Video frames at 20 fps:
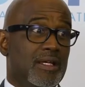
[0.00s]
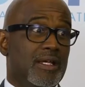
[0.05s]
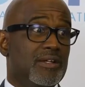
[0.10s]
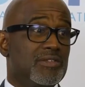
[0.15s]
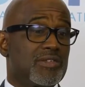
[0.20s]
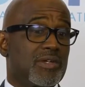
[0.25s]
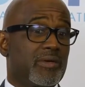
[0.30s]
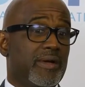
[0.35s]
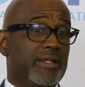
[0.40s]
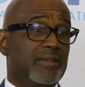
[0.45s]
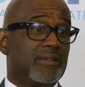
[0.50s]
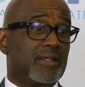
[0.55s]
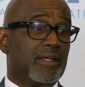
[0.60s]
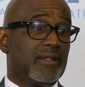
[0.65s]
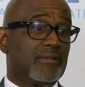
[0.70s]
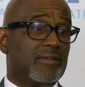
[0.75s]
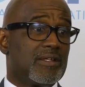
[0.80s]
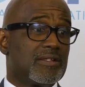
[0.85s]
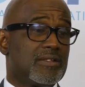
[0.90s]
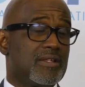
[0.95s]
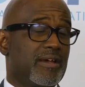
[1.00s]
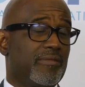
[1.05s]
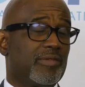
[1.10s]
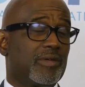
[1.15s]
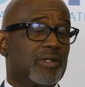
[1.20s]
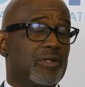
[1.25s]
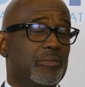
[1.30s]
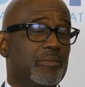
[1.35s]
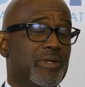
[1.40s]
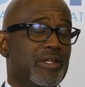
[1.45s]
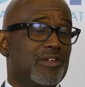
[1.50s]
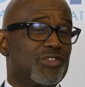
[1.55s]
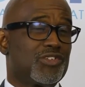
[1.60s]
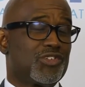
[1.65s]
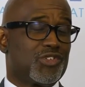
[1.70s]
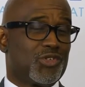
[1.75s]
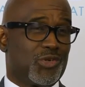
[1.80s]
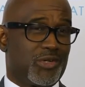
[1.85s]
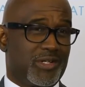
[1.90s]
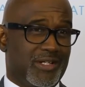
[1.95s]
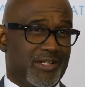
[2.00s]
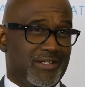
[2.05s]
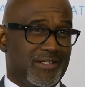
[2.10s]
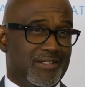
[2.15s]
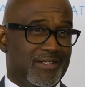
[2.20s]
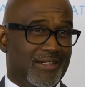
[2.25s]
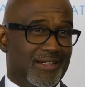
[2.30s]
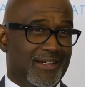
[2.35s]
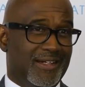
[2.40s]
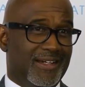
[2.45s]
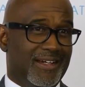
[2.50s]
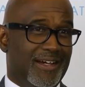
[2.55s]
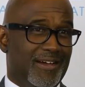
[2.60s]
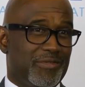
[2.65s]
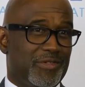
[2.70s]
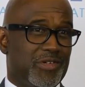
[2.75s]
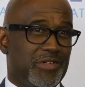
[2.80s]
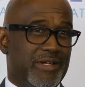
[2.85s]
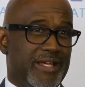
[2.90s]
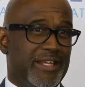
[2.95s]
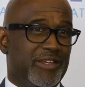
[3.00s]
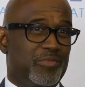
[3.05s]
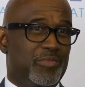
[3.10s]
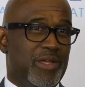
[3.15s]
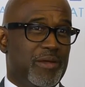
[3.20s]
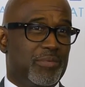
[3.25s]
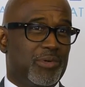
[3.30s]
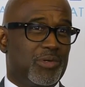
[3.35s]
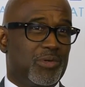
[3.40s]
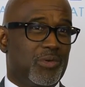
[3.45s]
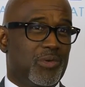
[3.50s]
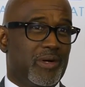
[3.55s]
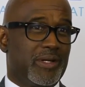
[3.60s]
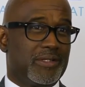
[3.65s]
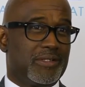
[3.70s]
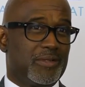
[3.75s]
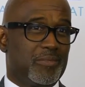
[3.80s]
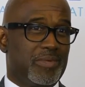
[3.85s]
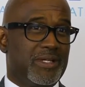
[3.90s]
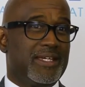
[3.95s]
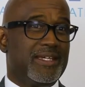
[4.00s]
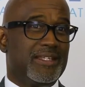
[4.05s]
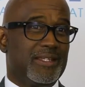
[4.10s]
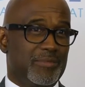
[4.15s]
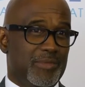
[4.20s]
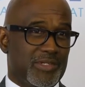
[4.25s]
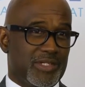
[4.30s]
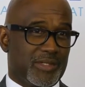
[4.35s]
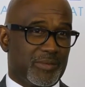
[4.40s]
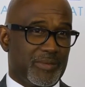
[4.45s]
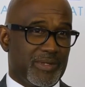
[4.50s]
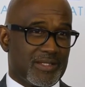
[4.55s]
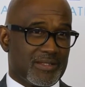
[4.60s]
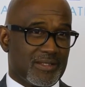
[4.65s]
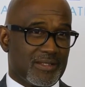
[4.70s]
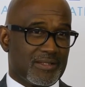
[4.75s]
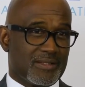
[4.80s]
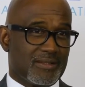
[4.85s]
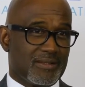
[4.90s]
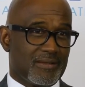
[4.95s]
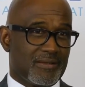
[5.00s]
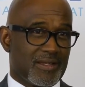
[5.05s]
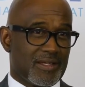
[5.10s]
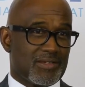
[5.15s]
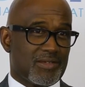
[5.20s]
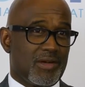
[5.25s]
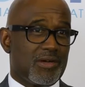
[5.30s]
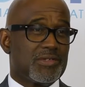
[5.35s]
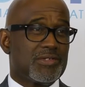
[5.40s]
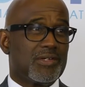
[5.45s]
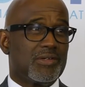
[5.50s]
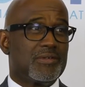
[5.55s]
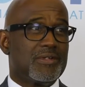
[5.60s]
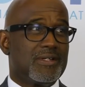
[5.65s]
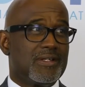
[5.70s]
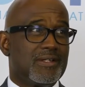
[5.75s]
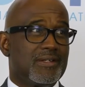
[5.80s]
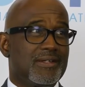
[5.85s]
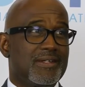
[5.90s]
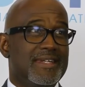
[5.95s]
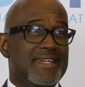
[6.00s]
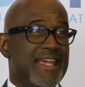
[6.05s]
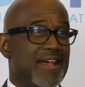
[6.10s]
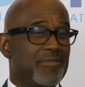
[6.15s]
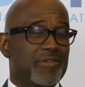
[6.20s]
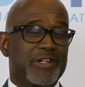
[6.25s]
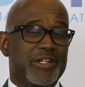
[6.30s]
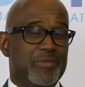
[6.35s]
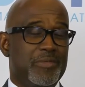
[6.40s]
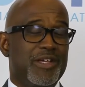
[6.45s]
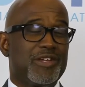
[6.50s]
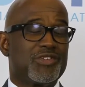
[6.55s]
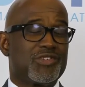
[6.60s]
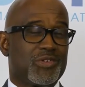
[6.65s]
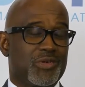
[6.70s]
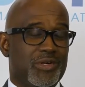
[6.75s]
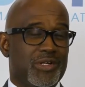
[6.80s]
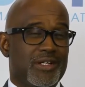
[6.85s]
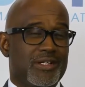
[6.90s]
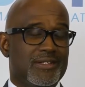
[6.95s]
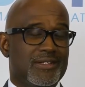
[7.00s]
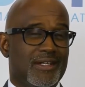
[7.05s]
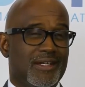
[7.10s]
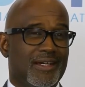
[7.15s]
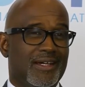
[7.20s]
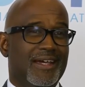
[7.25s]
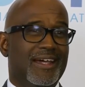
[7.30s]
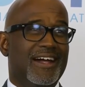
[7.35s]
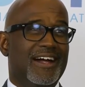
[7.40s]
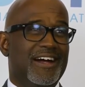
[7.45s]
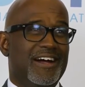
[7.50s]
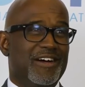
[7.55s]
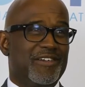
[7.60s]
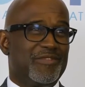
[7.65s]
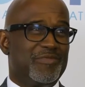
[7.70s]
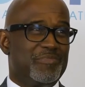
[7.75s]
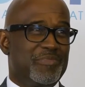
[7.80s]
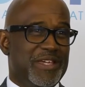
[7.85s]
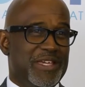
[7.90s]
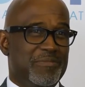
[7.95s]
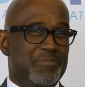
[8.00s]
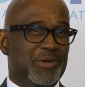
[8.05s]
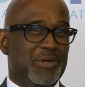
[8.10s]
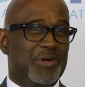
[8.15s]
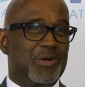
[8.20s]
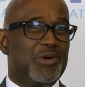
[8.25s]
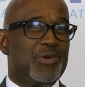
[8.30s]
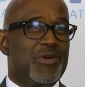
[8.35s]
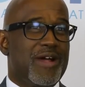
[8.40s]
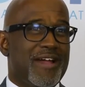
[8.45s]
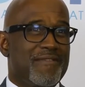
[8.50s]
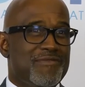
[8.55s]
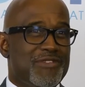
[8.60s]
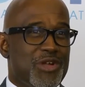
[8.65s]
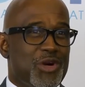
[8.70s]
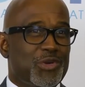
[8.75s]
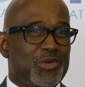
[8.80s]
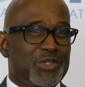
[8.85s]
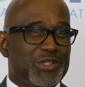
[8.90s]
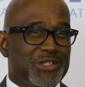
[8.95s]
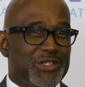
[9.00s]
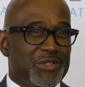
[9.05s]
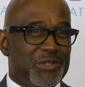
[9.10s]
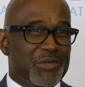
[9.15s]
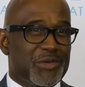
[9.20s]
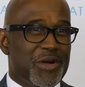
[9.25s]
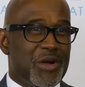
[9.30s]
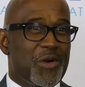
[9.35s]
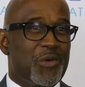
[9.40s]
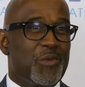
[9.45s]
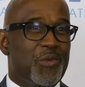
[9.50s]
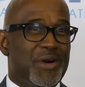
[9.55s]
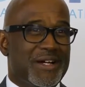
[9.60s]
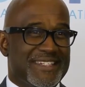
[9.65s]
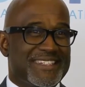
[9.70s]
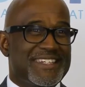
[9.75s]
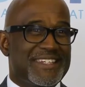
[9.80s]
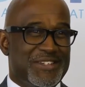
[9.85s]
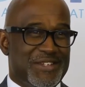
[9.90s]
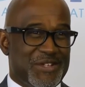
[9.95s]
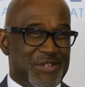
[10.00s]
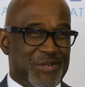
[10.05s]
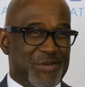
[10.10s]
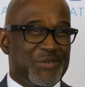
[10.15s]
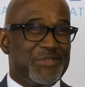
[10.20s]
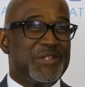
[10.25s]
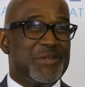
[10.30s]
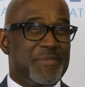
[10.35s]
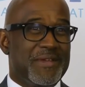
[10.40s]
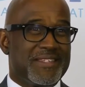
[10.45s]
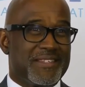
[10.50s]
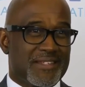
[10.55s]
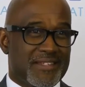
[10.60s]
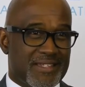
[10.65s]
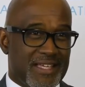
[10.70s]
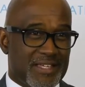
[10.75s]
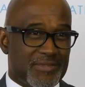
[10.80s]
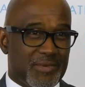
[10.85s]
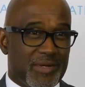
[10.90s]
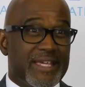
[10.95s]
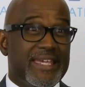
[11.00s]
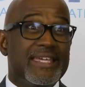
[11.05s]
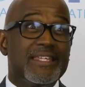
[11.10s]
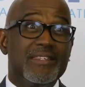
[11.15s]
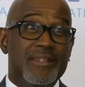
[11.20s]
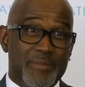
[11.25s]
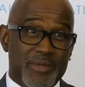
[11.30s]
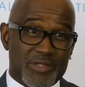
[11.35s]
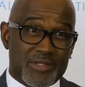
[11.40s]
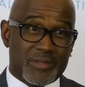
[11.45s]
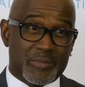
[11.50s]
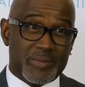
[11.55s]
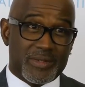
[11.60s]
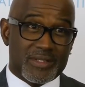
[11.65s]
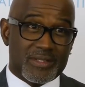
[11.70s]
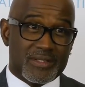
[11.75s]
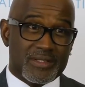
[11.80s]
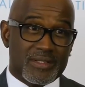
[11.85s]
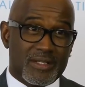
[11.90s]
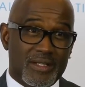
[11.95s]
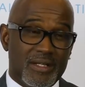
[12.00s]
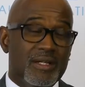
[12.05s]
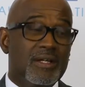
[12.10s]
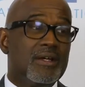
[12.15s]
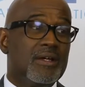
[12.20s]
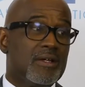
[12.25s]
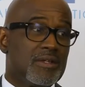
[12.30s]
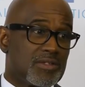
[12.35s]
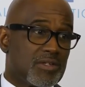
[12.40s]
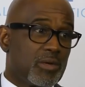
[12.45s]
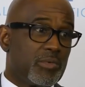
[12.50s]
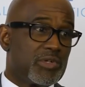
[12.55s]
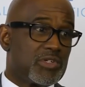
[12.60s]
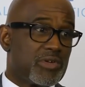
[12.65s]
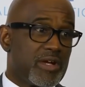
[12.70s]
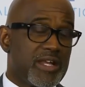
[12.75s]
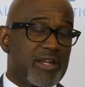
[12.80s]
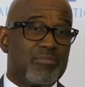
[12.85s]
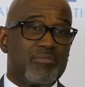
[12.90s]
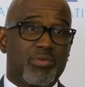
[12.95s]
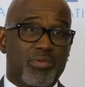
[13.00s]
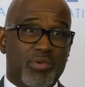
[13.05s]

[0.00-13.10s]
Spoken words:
Here's the great thing. There's never going to be a shortage of creative people who want to be in the music business. There's also never going to be a shortage of people who have no clue what to do to be successful in the music business. So we're trying to